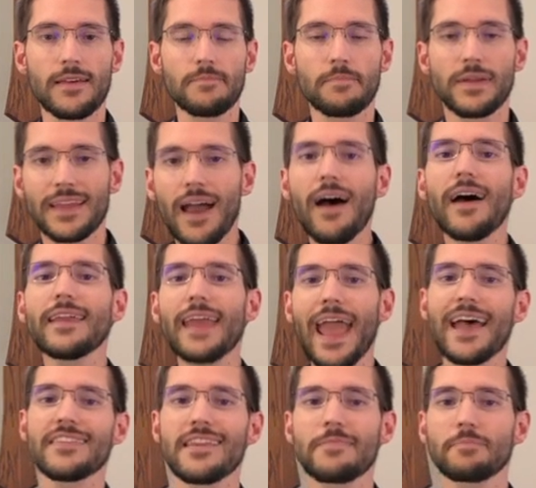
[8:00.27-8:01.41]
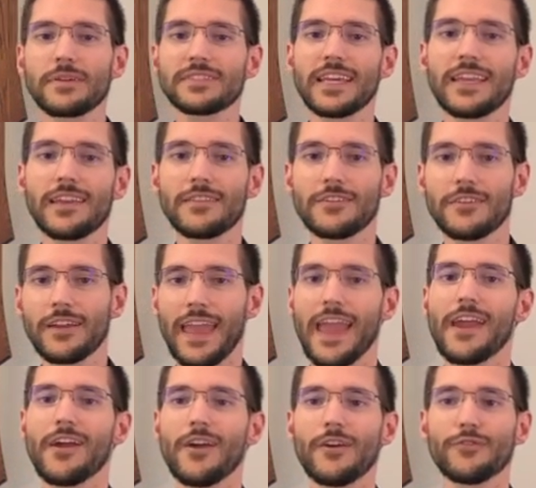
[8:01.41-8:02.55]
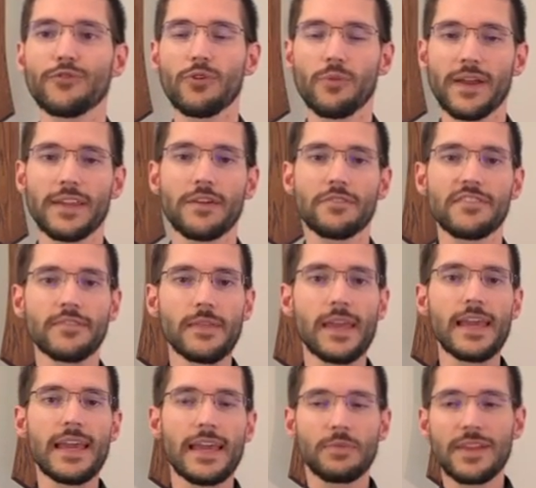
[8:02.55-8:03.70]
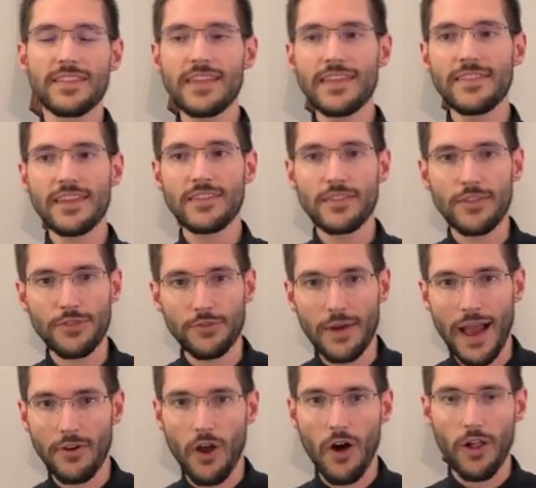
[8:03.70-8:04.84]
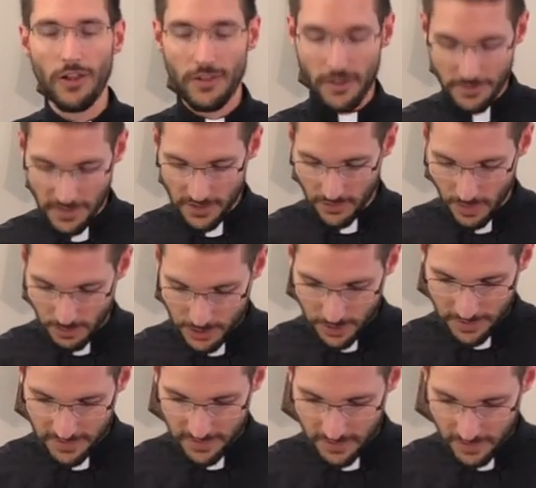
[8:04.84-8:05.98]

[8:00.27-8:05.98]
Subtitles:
But God has a particular care for widows, and we see this throughout all of the scriptures.